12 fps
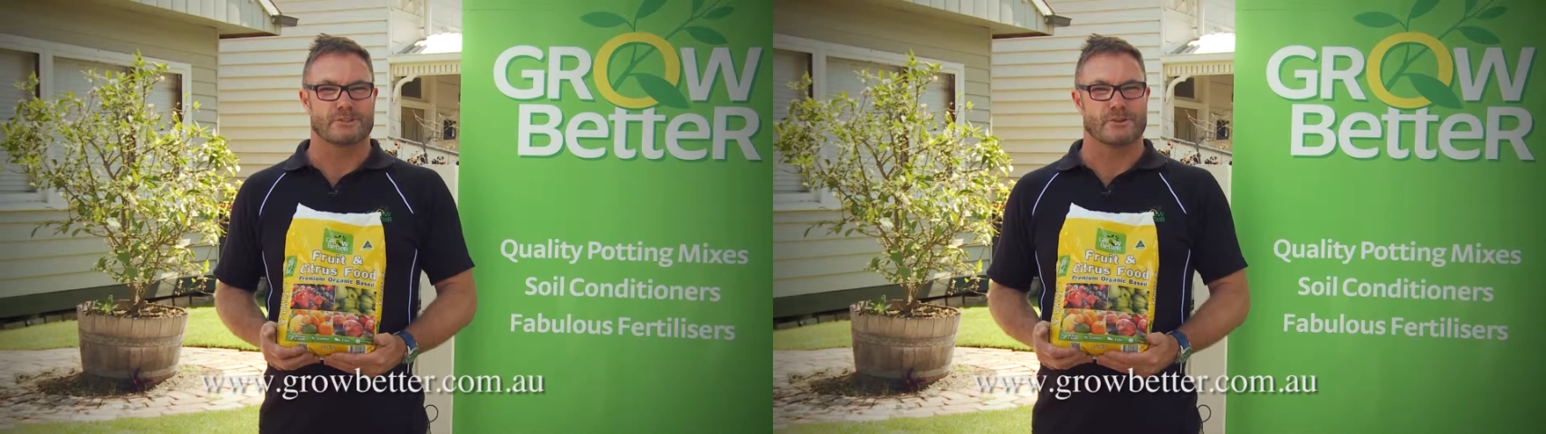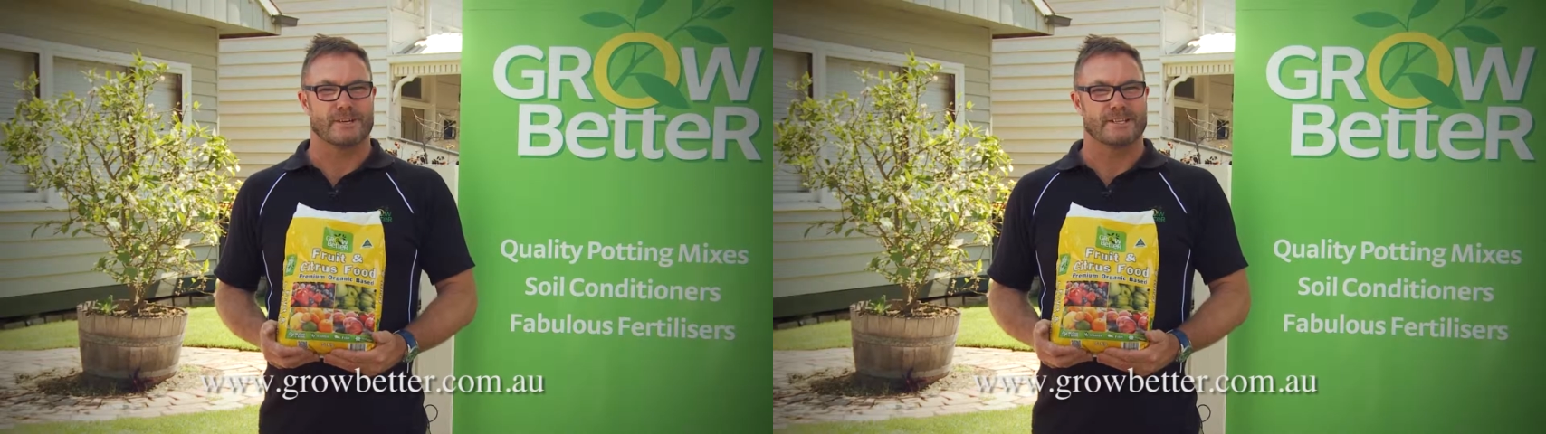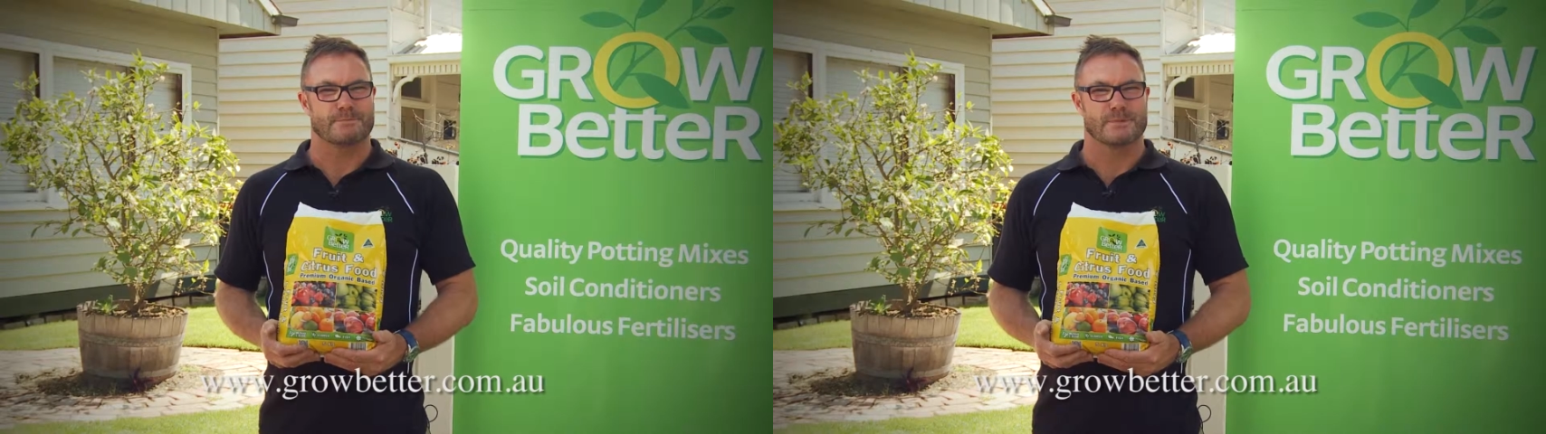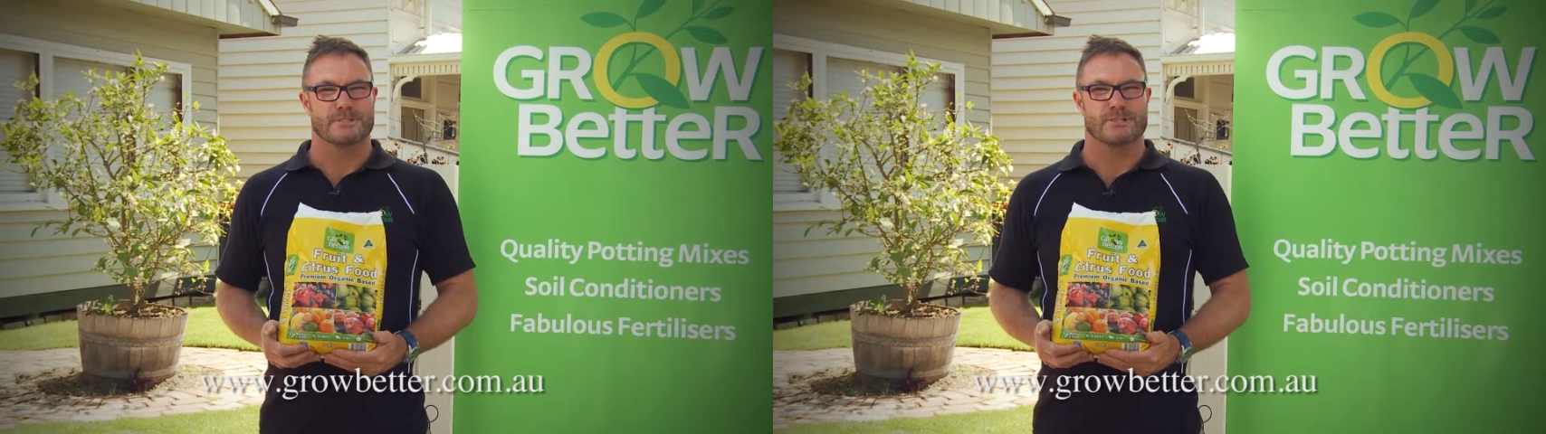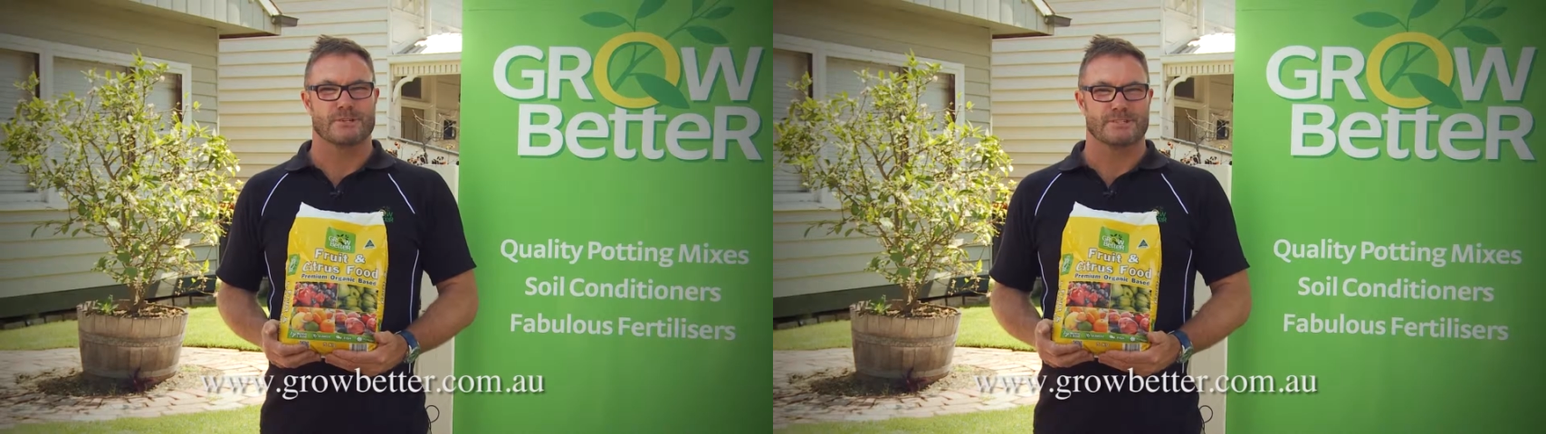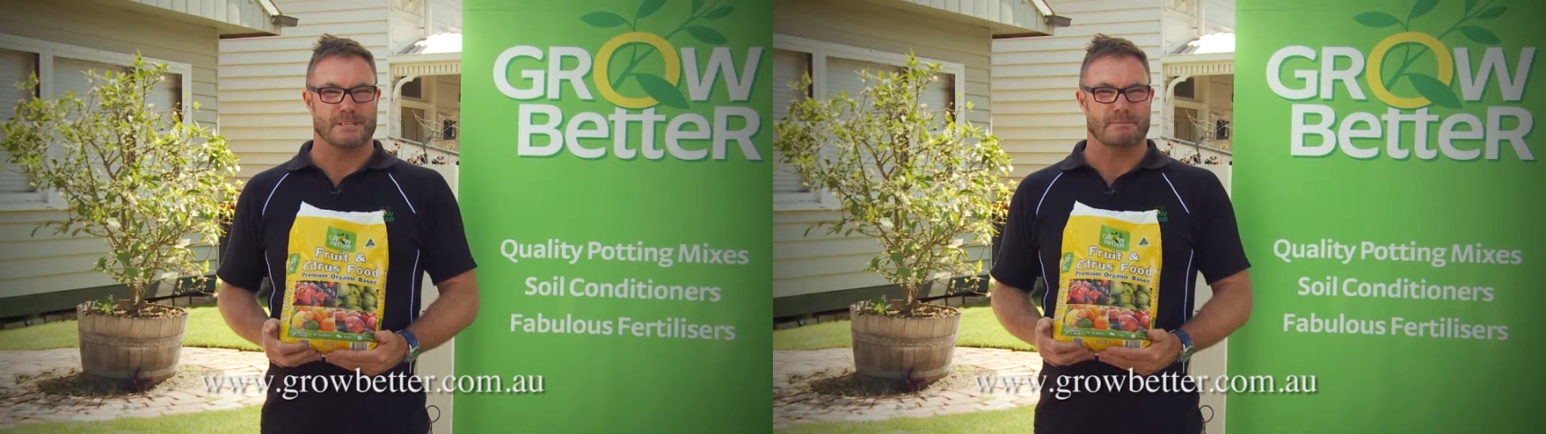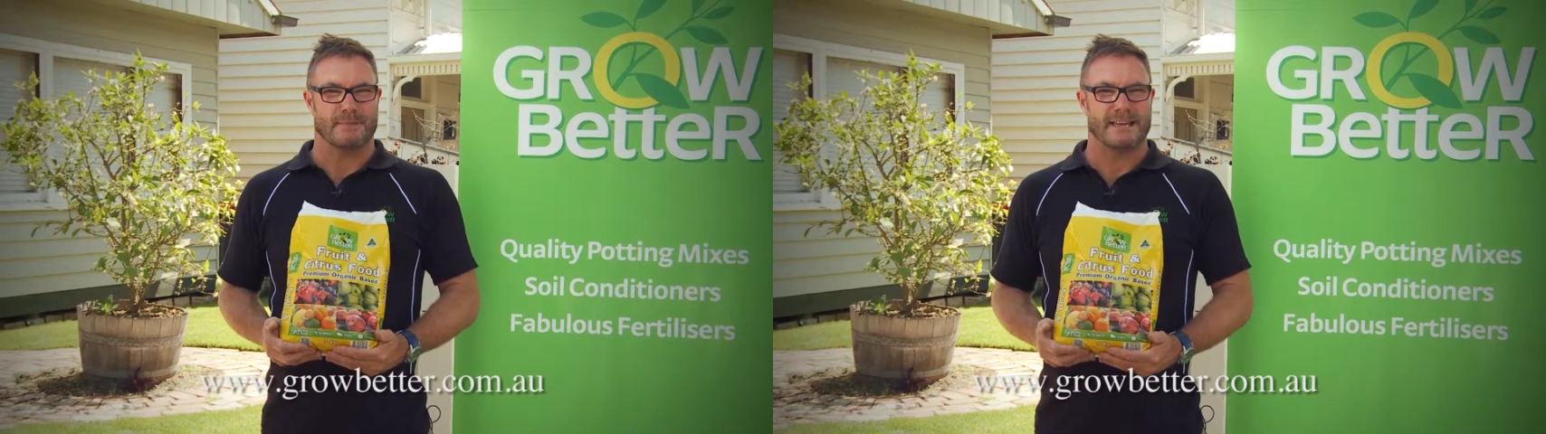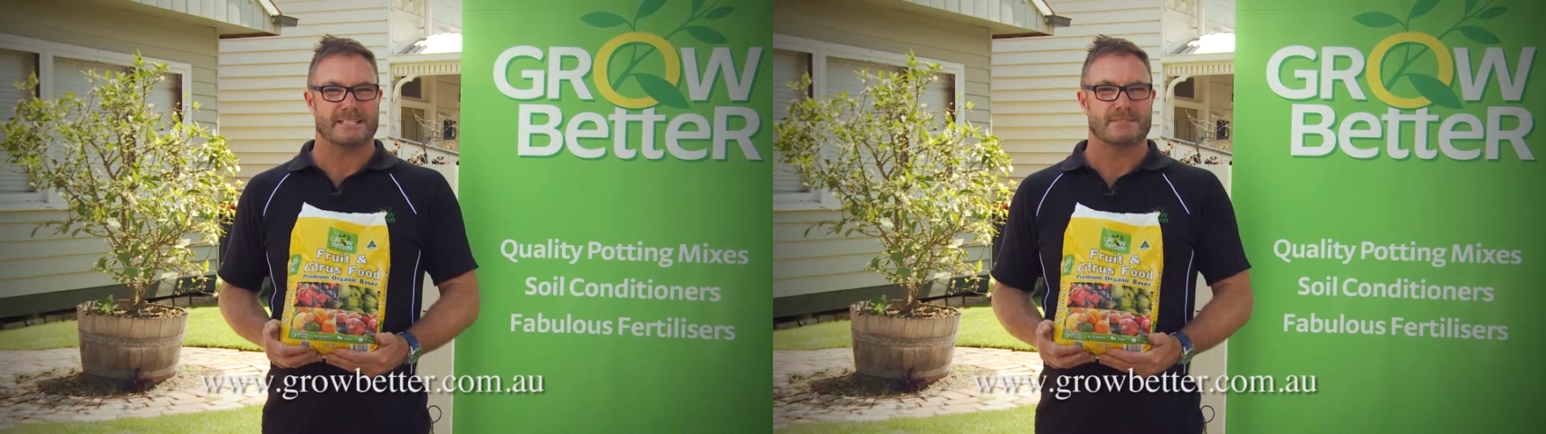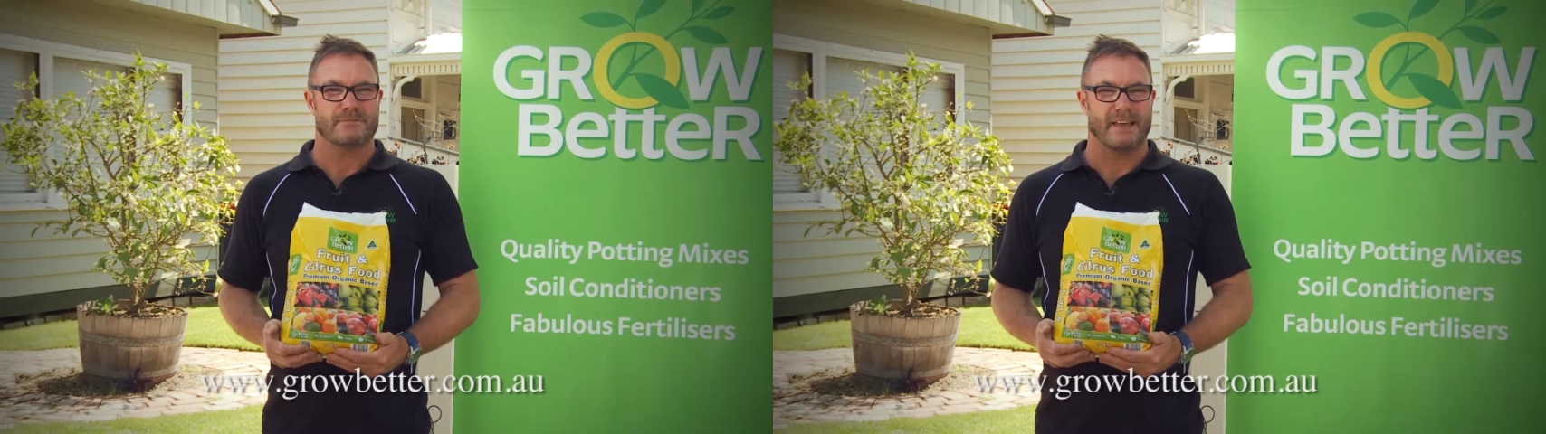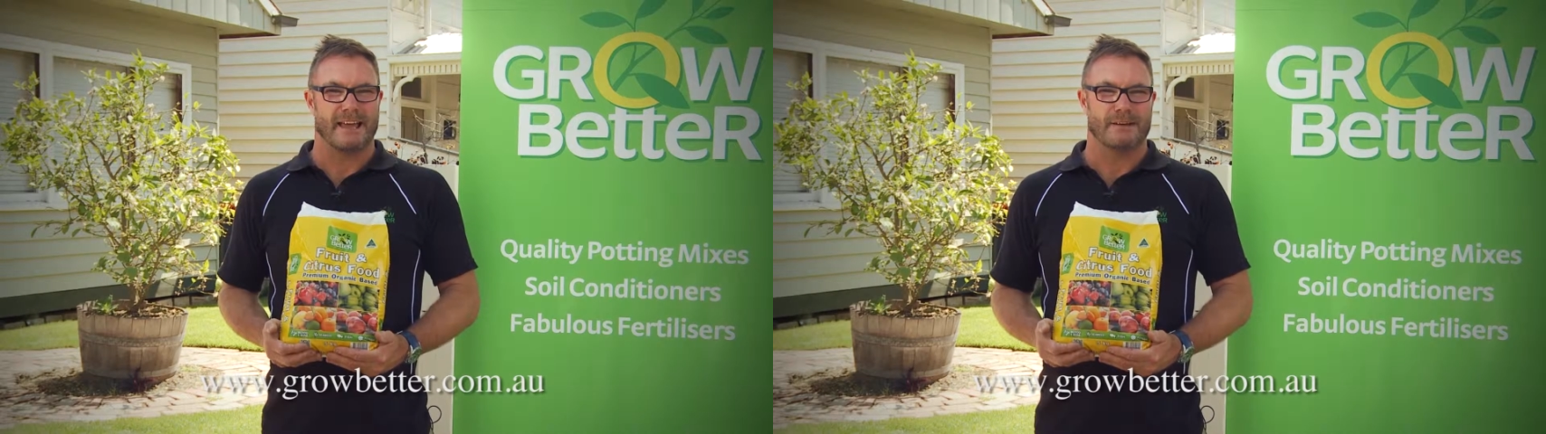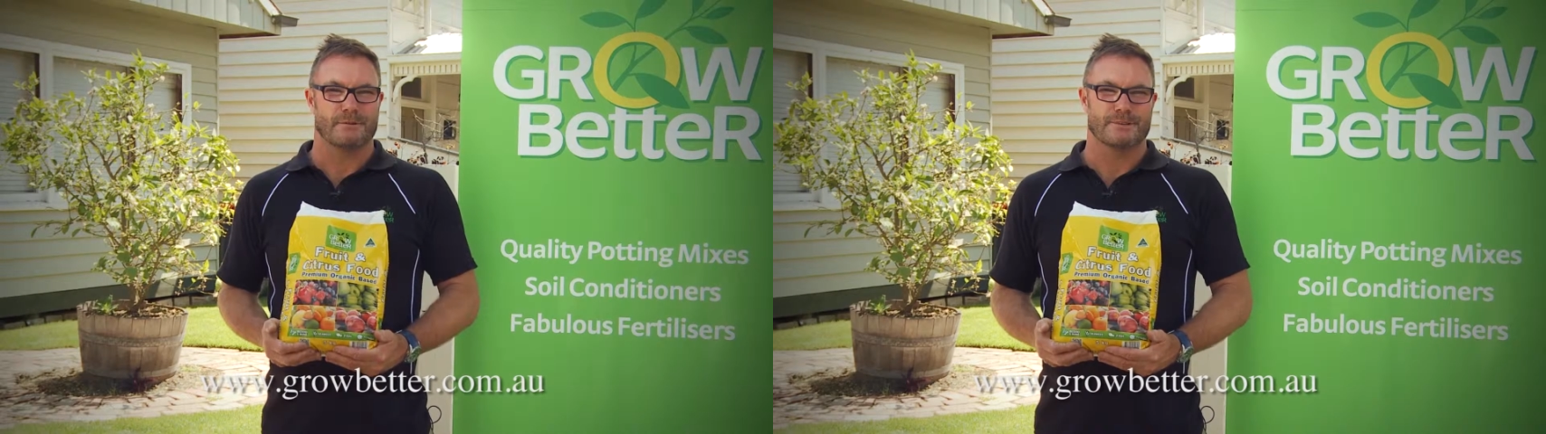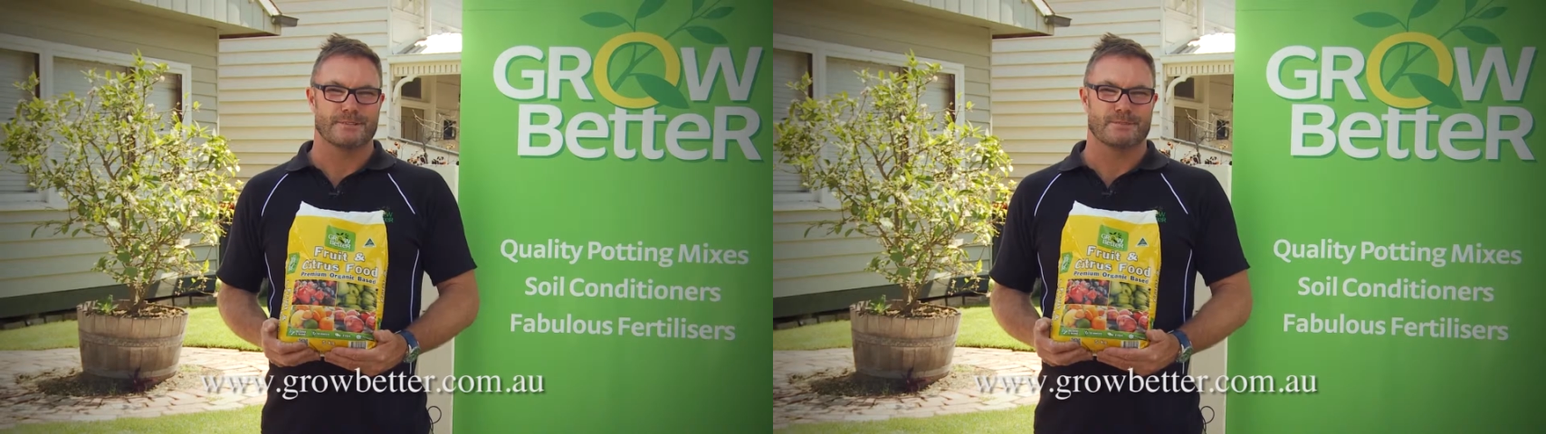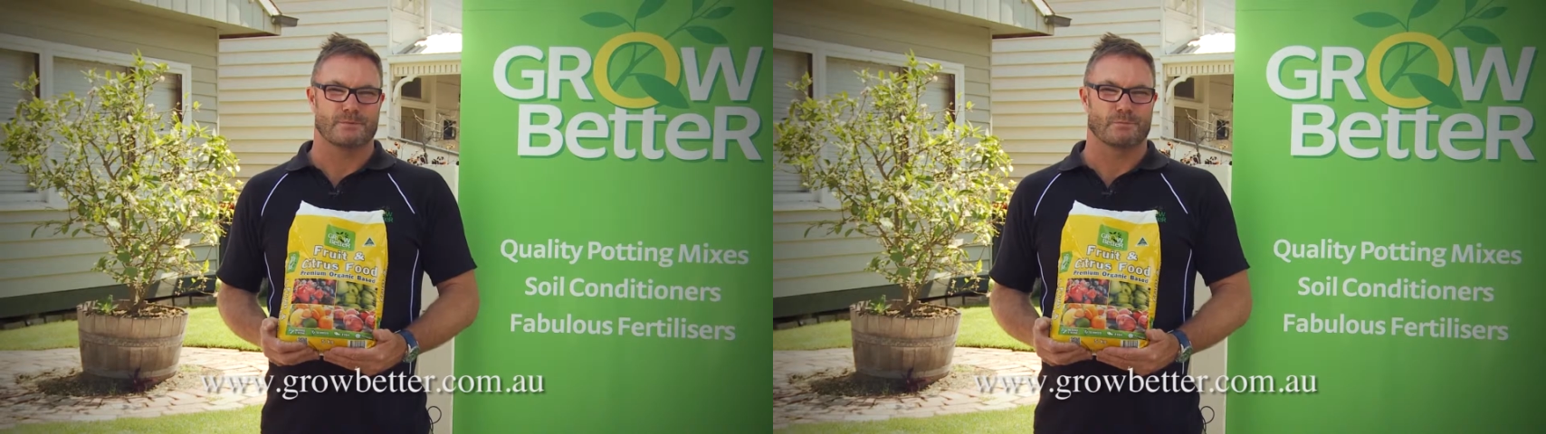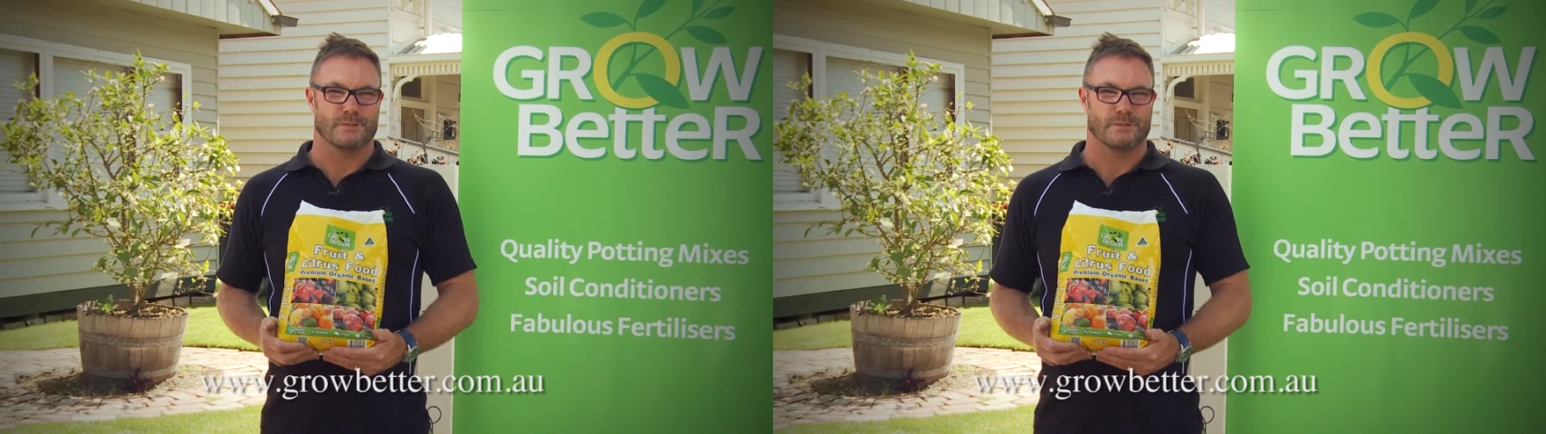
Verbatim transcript: trees producing mass flowers